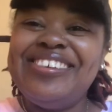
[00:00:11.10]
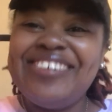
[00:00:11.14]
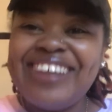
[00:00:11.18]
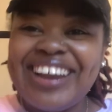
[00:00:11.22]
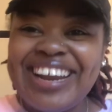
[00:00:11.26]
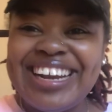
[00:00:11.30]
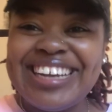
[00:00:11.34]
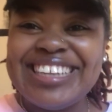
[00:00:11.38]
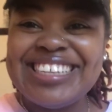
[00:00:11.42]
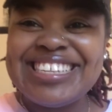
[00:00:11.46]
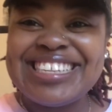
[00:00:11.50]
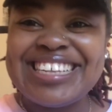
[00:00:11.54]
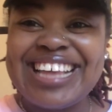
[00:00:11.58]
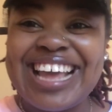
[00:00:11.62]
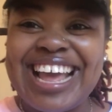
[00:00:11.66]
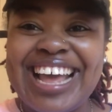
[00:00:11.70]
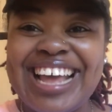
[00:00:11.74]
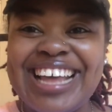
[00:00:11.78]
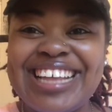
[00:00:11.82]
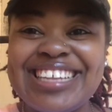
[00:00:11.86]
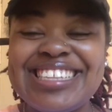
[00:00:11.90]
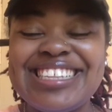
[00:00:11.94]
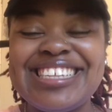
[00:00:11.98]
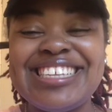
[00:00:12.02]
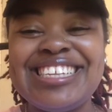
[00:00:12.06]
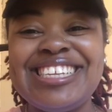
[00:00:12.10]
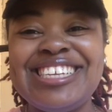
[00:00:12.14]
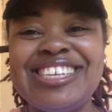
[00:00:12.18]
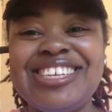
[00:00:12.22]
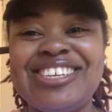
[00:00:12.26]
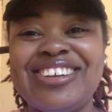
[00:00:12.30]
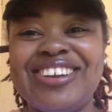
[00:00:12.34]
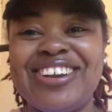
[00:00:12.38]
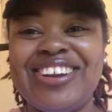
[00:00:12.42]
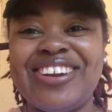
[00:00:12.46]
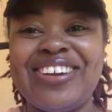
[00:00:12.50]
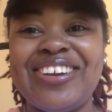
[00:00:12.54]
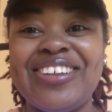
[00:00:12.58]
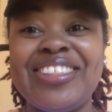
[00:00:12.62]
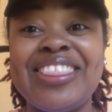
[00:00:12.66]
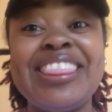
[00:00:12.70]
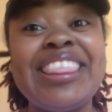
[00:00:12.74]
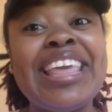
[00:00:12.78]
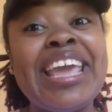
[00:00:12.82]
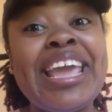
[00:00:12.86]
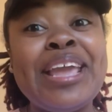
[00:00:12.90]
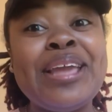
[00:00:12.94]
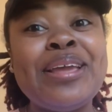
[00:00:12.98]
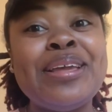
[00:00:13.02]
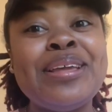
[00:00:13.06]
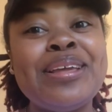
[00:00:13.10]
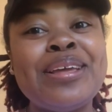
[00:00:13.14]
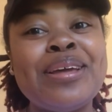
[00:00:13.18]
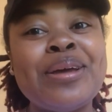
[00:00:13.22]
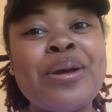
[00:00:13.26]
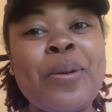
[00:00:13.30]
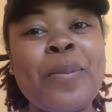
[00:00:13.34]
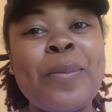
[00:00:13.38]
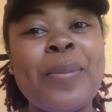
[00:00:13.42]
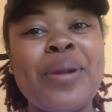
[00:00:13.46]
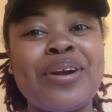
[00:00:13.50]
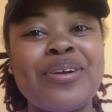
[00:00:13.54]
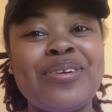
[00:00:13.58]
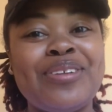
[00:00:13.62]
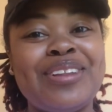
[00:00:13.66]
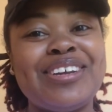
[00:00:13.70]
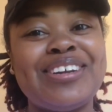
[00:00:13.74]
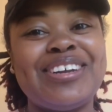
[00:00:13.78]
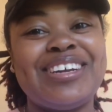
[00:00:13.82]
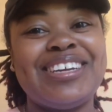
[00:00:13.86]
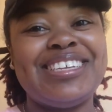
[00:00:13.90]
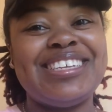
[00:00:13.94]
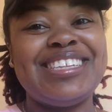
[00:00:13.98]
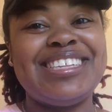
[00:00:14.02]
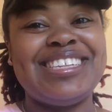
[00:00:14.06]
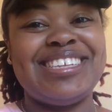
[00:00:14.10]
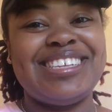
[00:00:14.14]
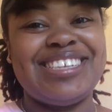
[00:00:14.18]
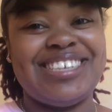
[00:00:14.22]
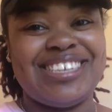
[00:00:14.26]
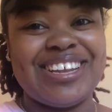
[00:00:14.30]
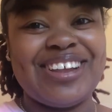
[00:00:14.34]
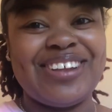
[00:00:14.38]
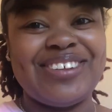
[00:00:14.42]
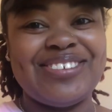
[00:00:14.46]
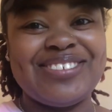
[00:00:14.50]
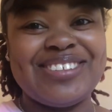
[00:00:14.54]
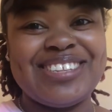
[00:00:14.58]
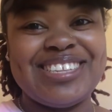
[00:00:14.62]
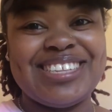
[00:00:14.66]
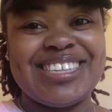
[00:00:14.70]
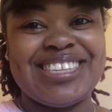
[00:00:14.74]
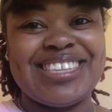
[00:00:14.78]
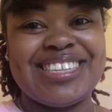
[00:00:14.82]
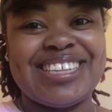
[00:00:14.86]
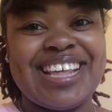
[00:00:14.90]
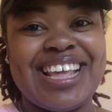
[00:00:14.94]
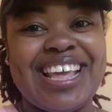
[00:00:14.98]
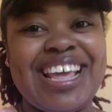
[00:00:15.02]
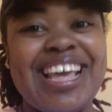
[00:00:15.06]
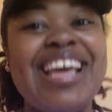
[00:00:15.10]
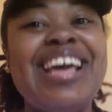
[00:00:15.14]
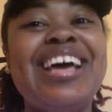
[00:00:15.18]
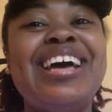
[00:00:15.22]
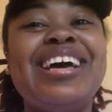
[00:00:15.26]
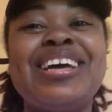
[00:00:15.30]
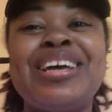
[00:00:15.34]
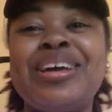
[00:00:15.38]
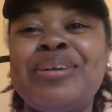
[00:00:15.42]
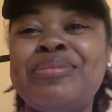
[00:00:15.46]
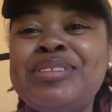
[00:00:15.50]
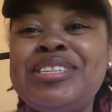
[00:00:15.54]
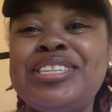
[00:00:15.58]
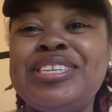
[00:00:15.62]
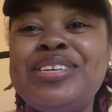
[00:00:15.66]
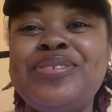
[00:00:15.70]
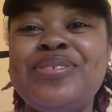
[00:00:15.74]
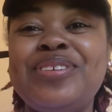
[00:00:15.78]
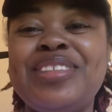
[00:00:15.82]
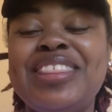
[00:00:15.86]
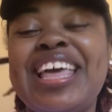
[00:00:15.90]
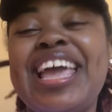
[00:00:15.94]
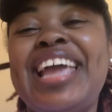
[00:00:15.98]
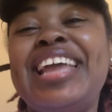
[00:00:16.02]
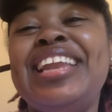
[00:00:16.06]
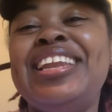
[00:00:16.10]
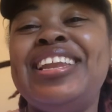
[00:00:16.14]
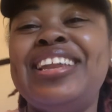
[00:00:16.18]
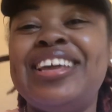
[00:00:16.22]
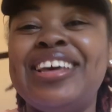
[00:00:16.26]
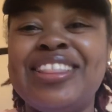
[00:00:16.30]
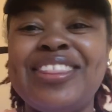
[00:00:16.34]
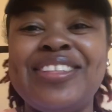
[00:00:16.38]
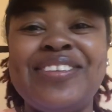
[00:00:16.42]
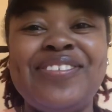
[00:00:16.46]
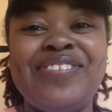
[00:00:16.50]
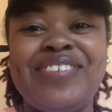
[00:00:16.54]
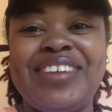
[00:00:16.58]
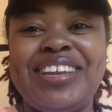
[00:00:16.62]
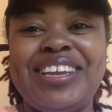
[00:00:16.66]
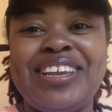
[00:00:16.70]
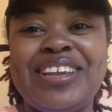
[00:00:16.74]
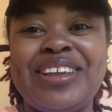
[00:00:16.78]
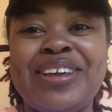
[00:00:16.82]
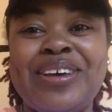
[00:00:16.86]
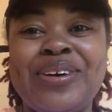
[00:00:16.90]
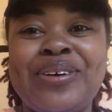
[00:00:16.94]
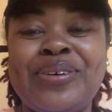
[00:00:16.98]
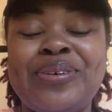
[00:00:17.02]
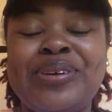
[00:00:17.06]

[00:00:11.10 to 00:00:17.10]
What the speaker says: Greetings, guys. This is your girl, the Marcola Carnicia Jones, coming to you with another video.